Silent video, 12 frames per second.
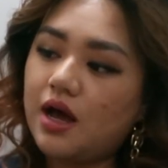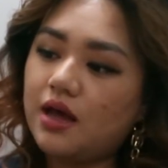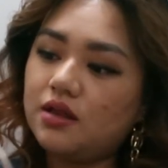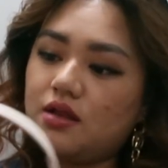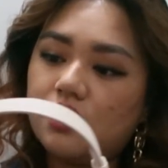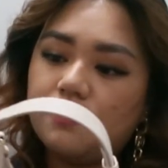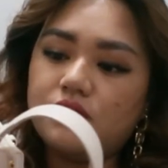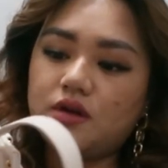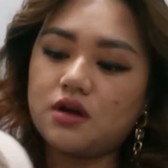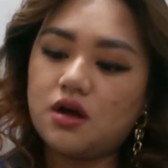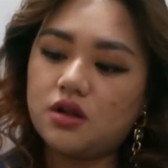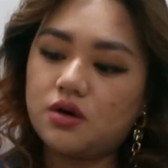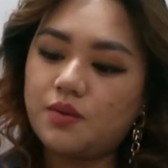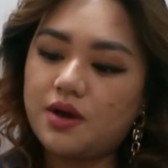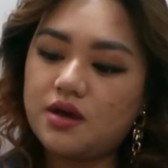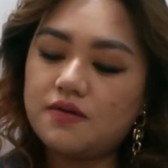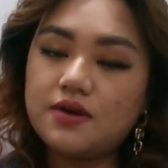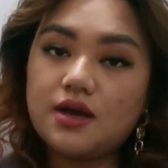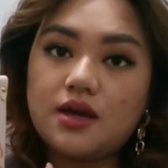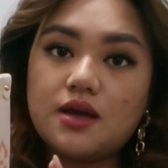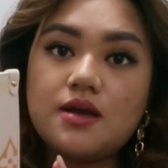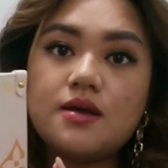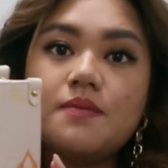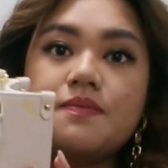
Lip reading: I love the colorway of it.